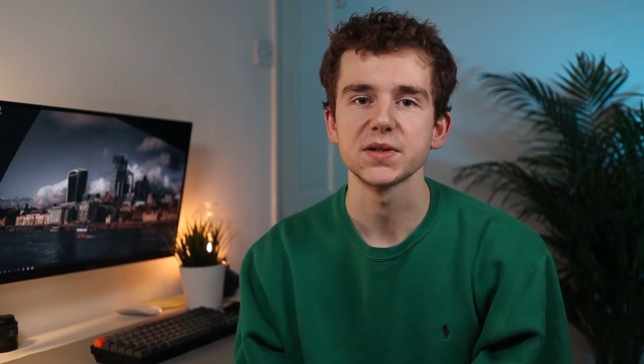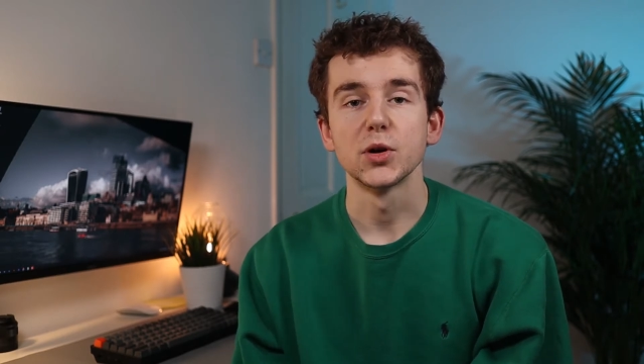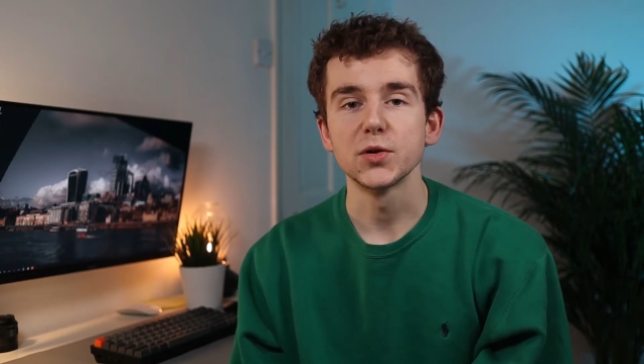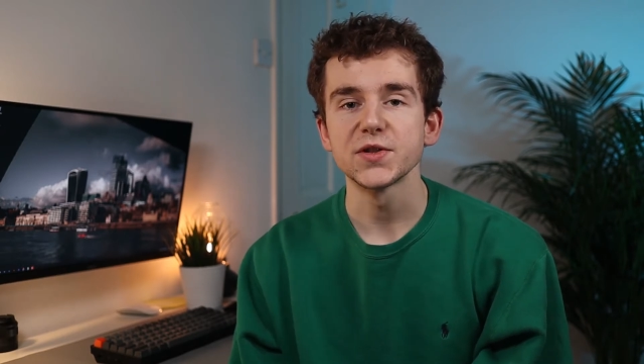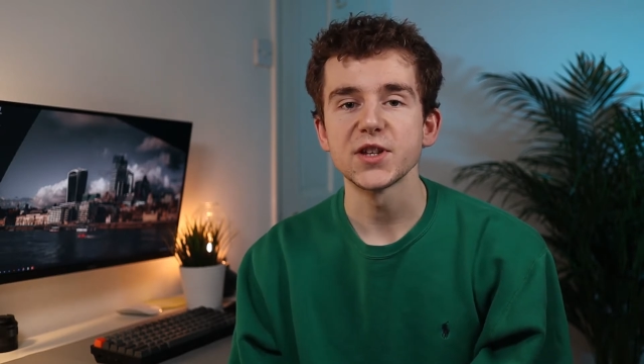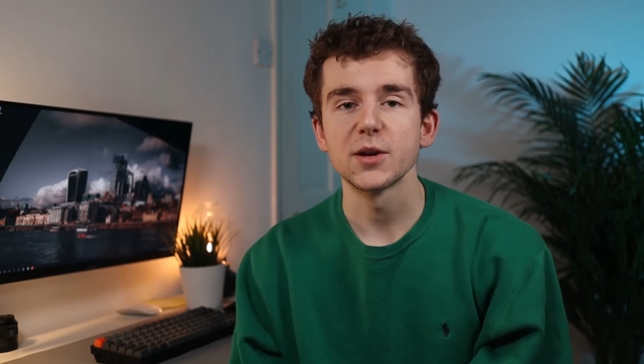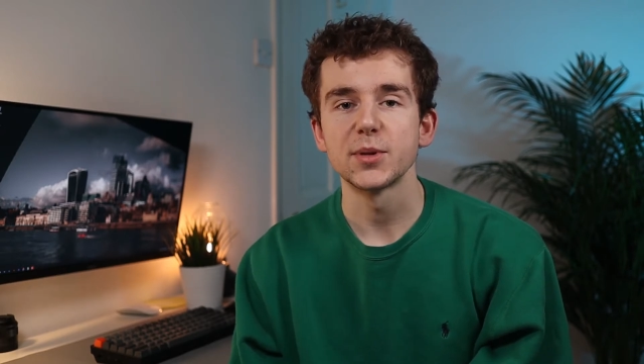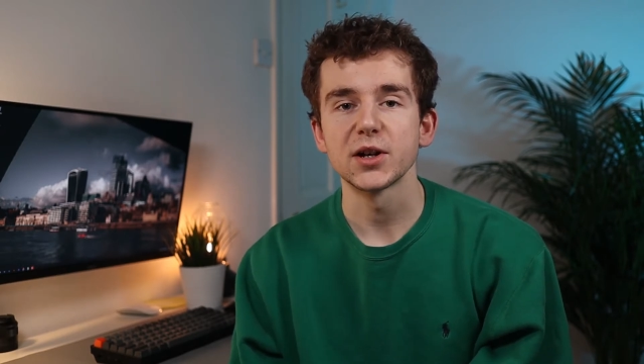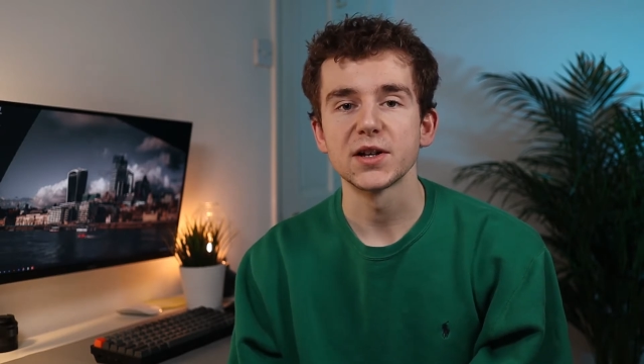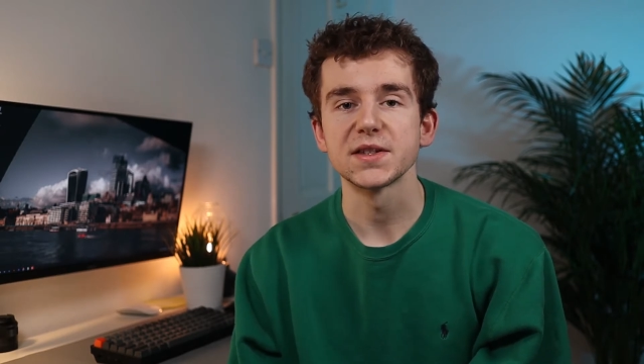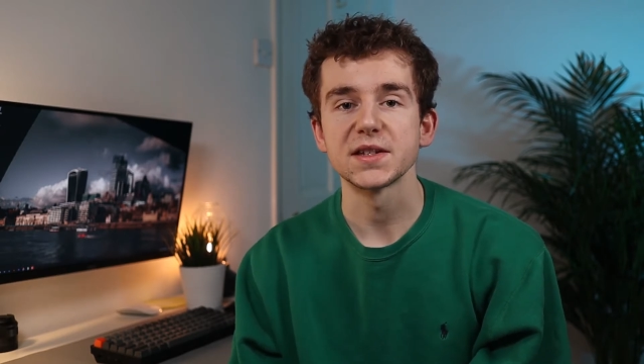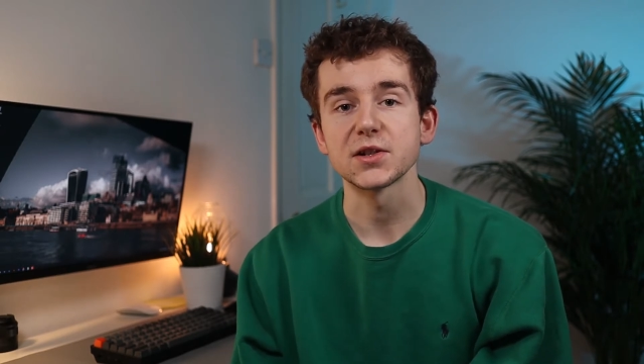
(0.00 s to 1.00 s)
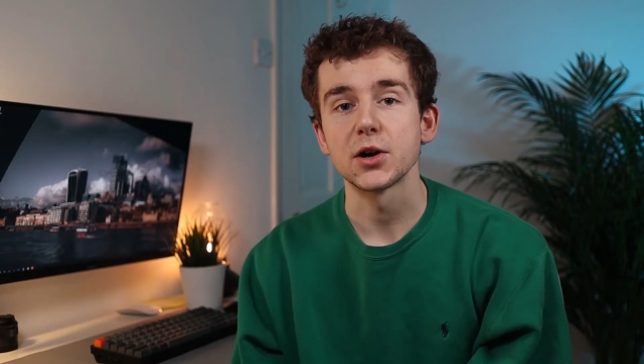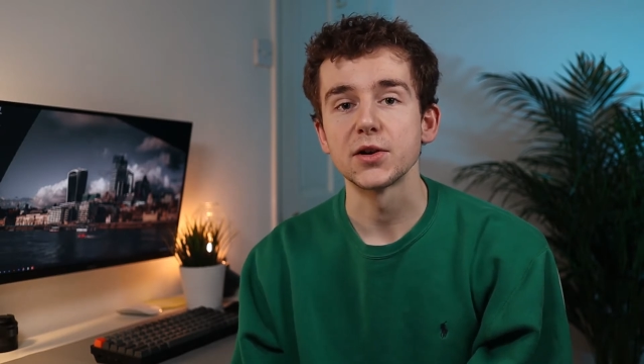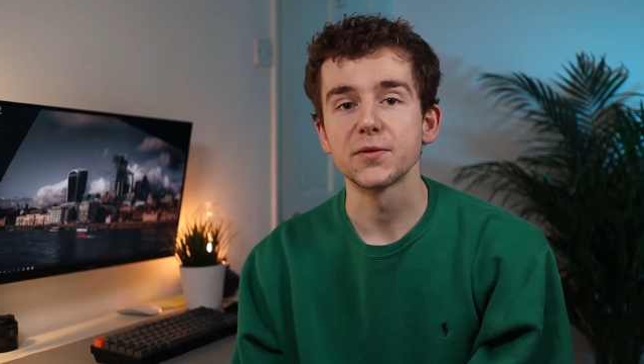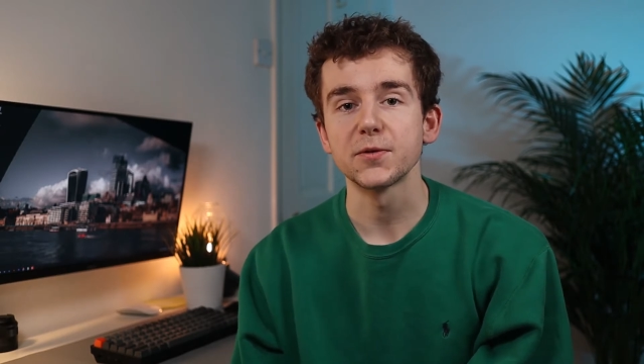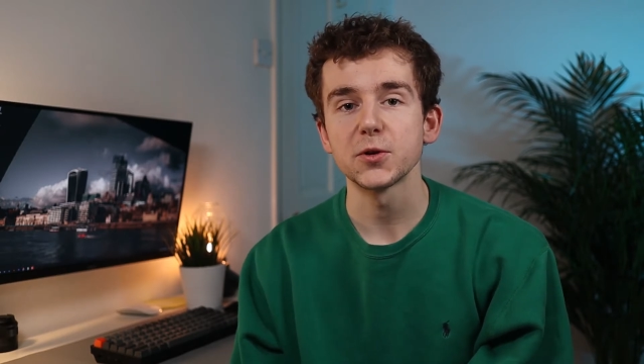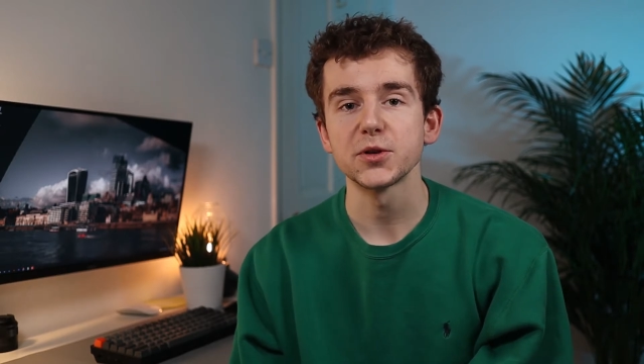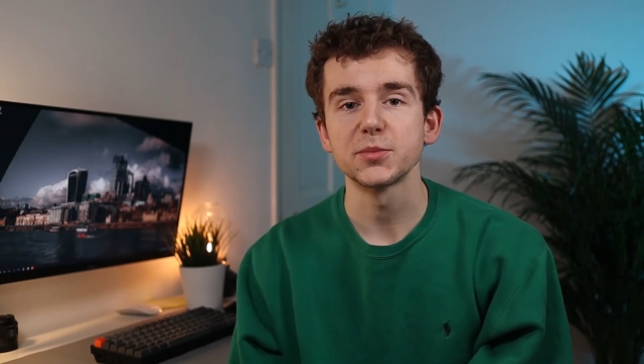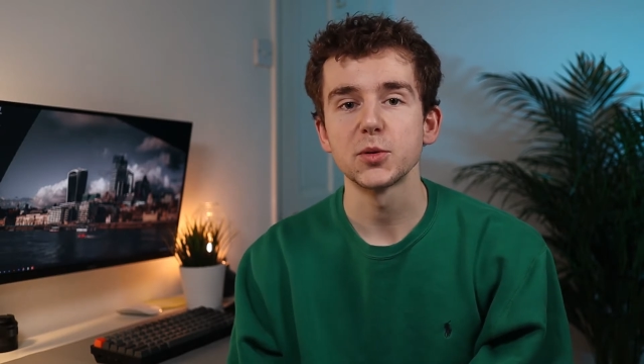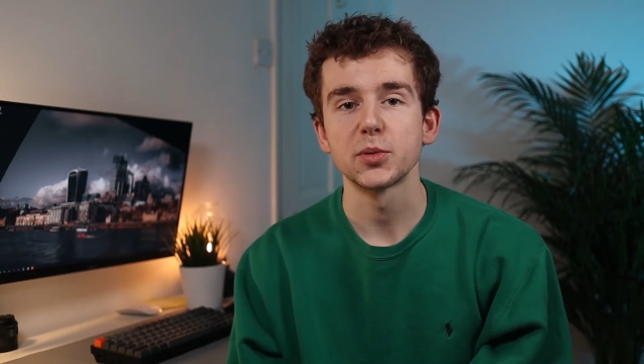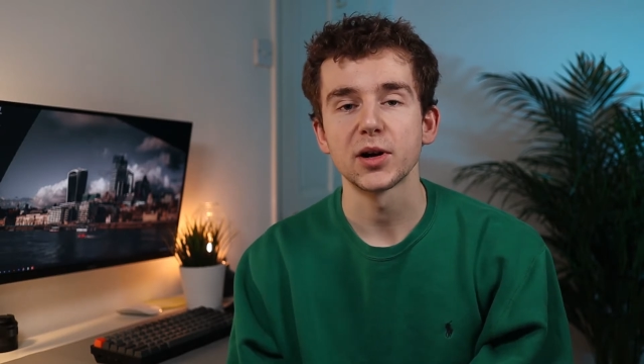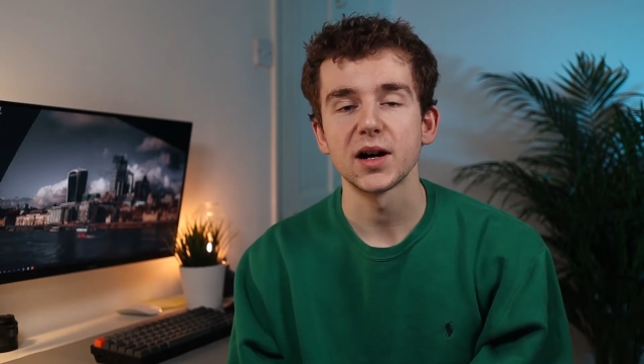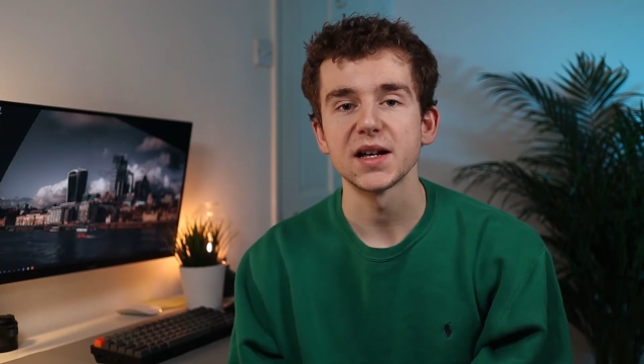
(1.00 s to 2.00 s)
but also because it's got an affordable
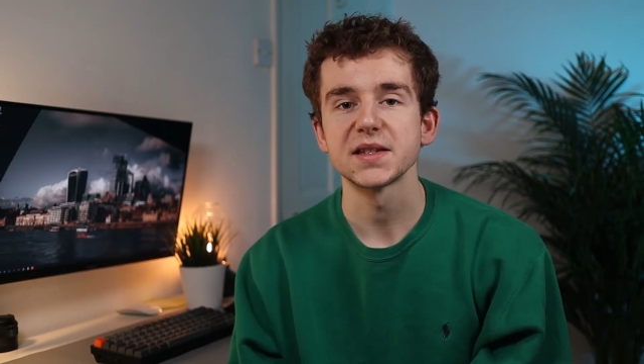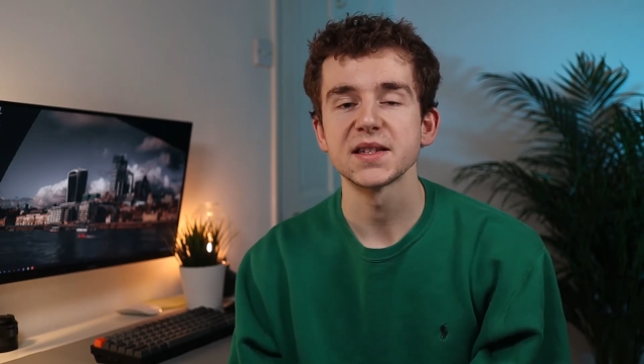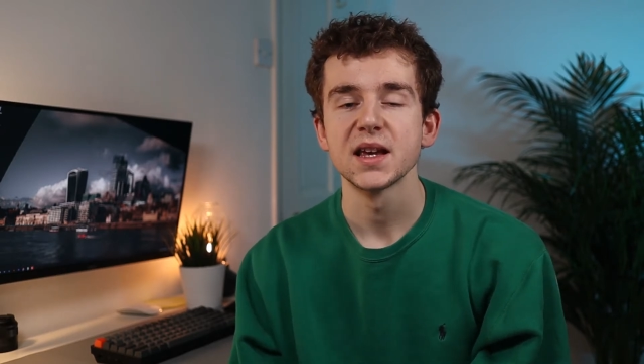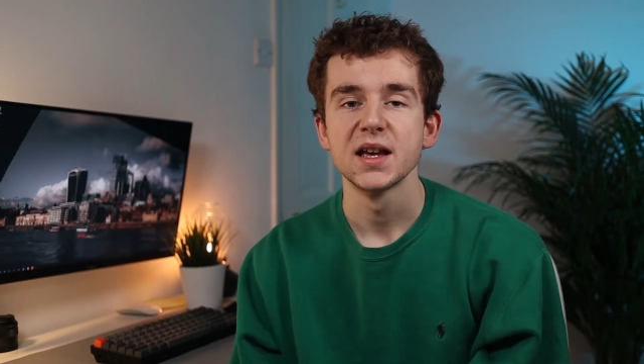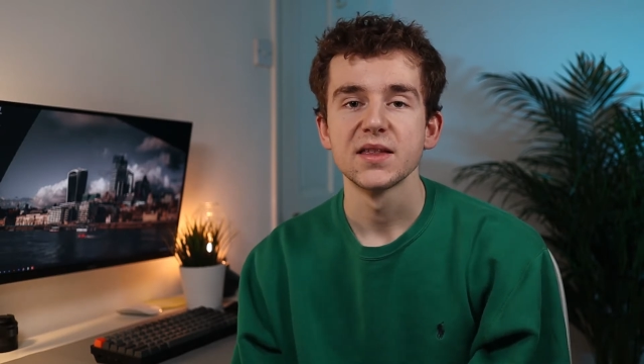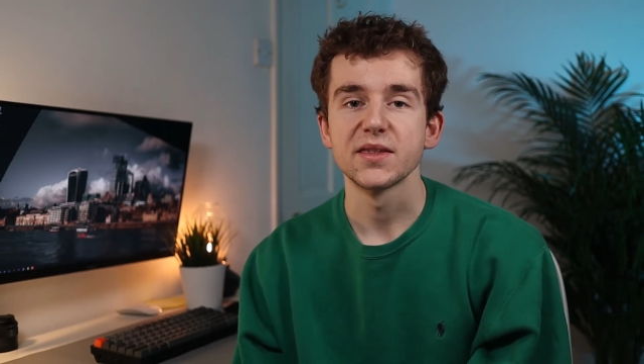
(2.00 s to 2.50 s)
price,